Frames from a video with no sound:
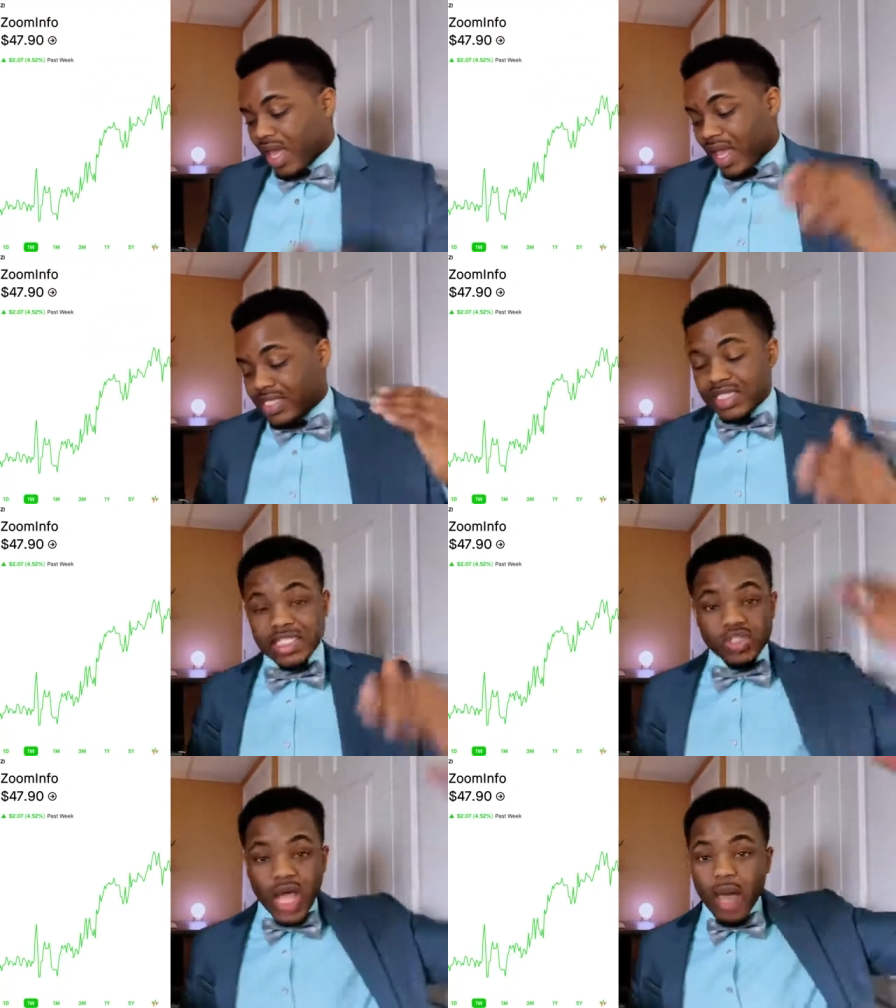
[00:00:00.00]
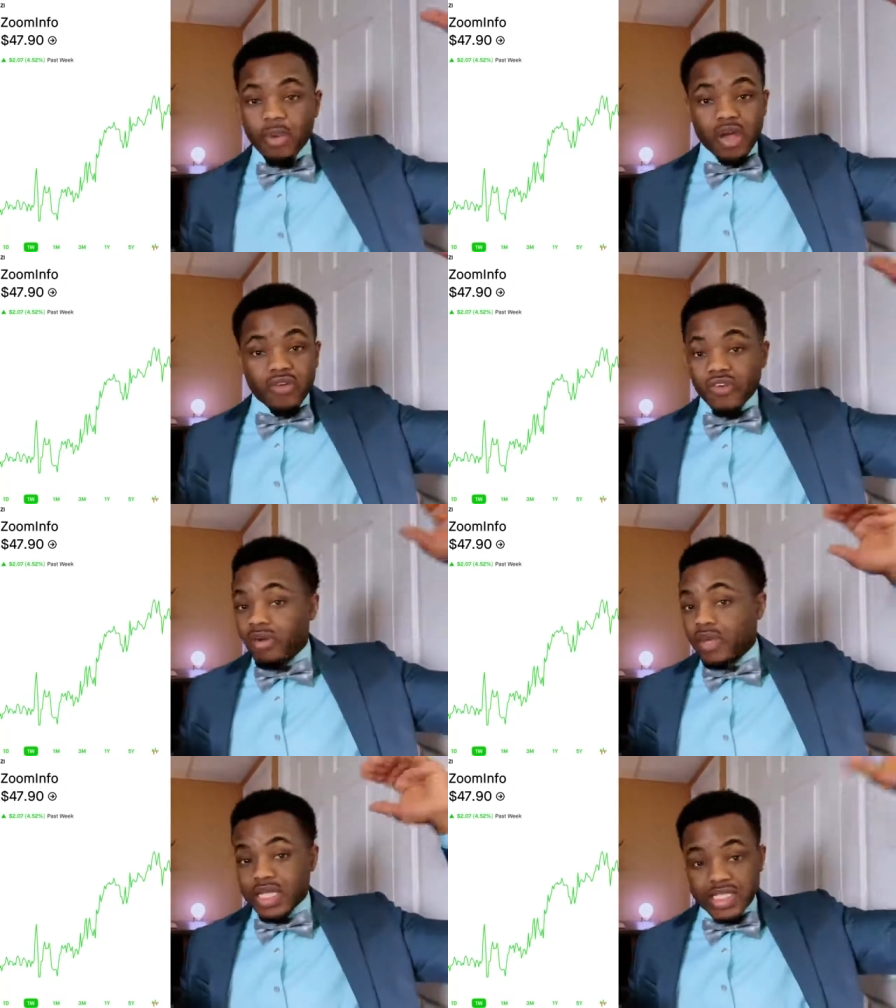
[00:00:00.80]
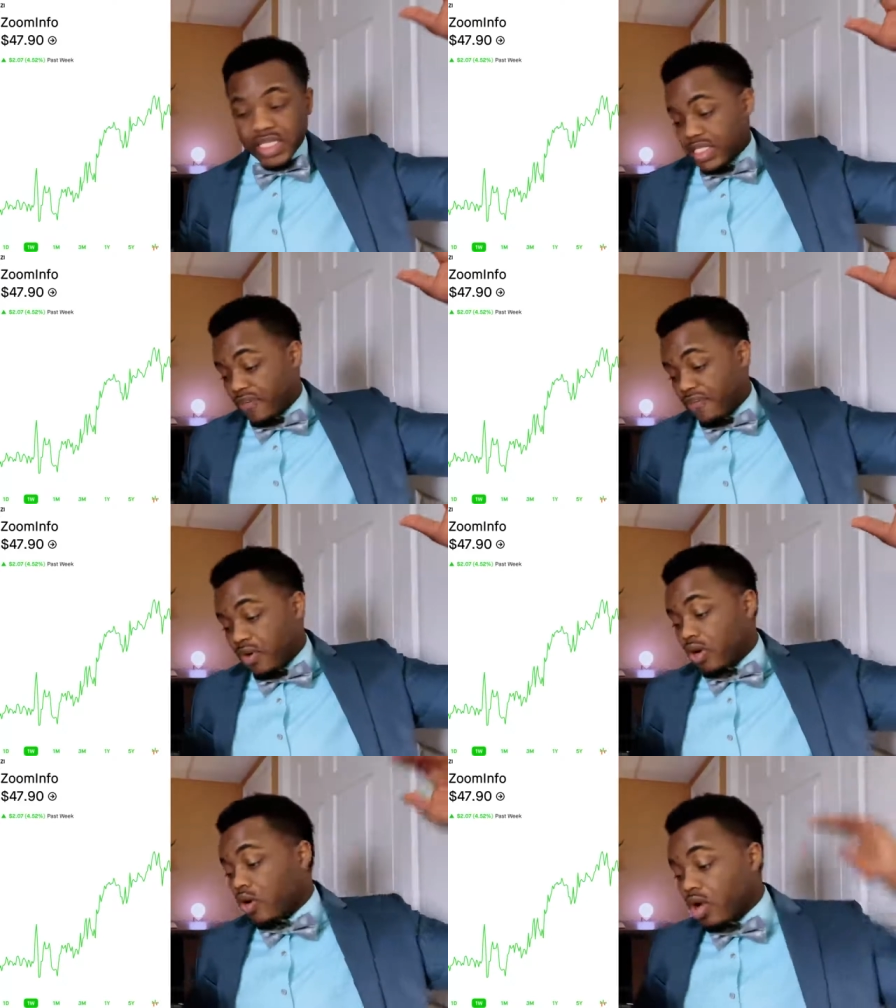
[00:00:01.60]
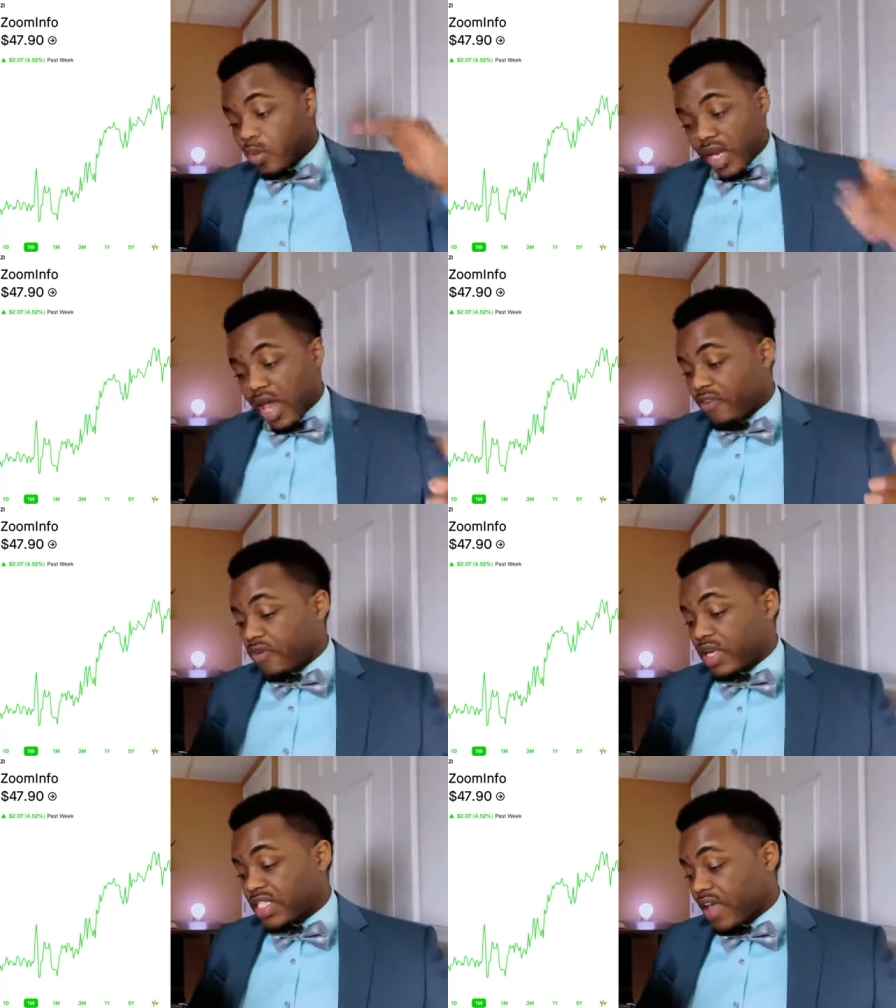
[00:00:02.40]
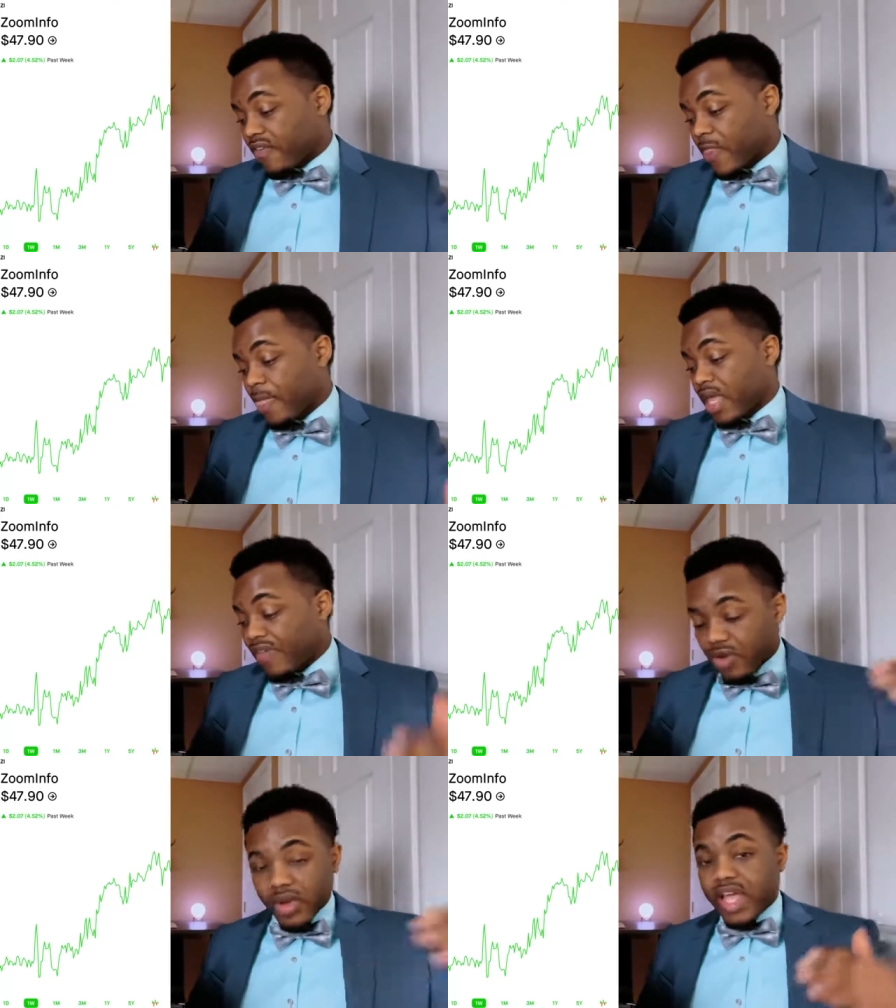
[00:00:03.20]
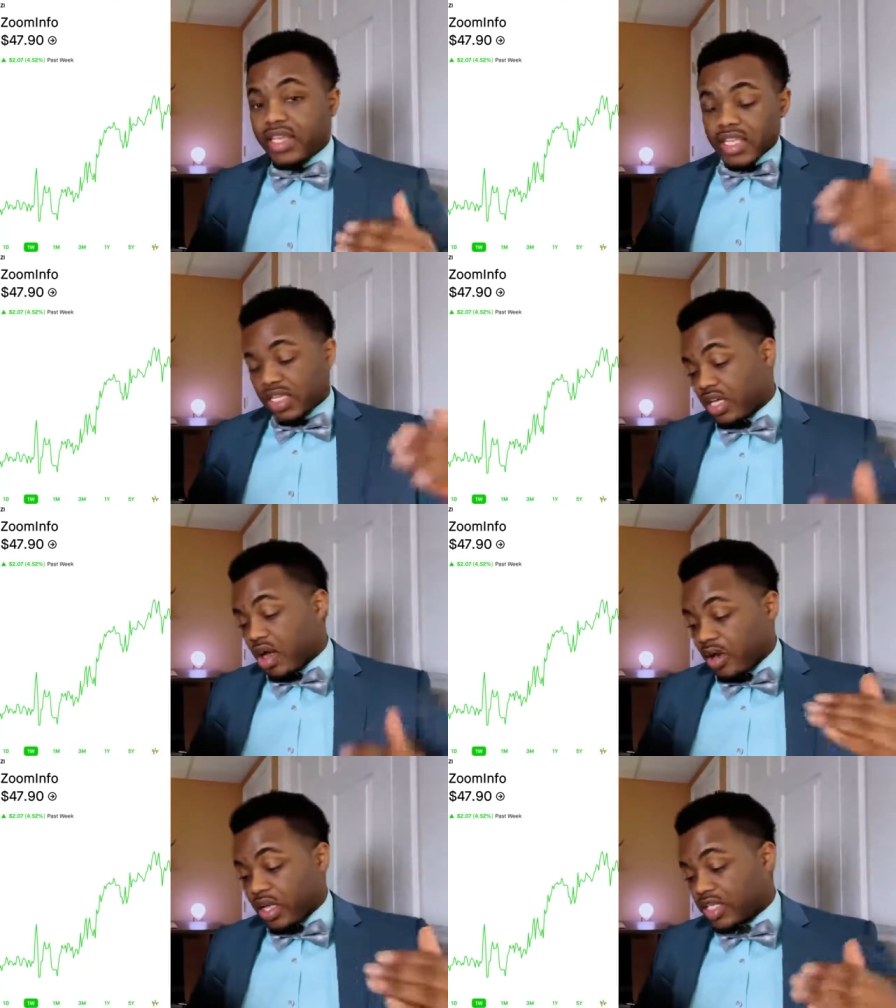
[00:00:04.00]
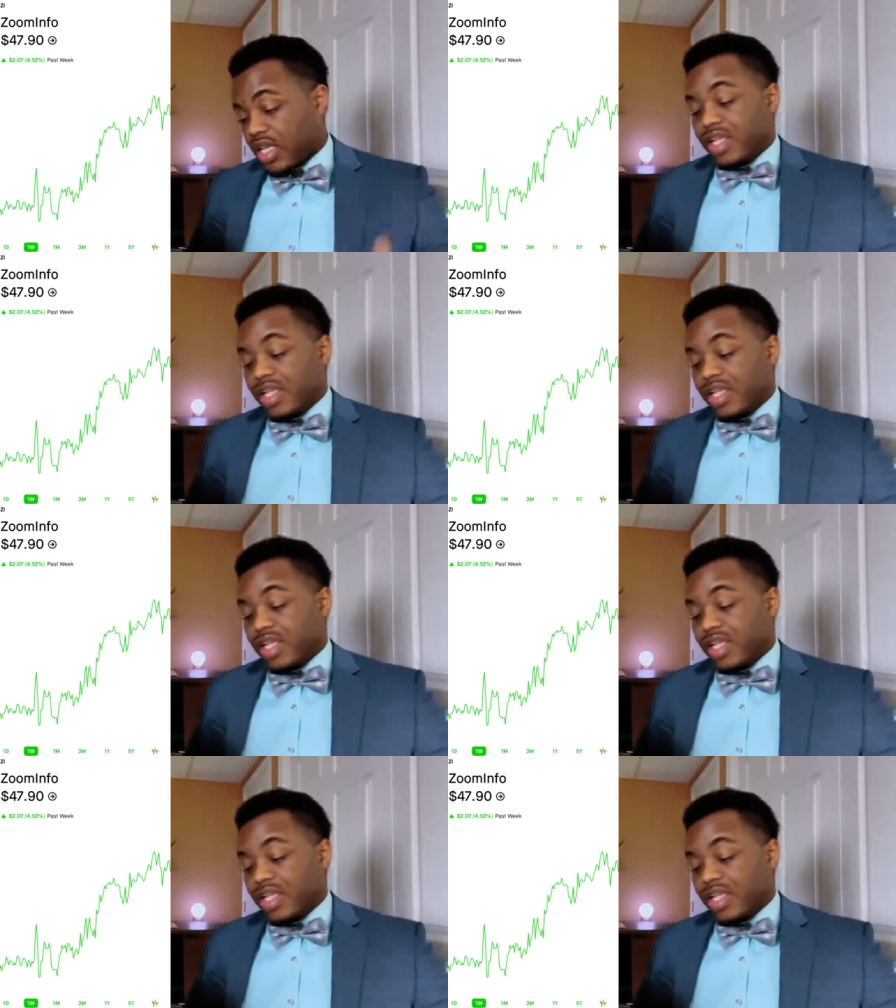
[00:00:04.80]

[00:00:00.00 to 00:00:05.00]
And since it dropped from 64 all the way down to 47, even though they got these good earnings,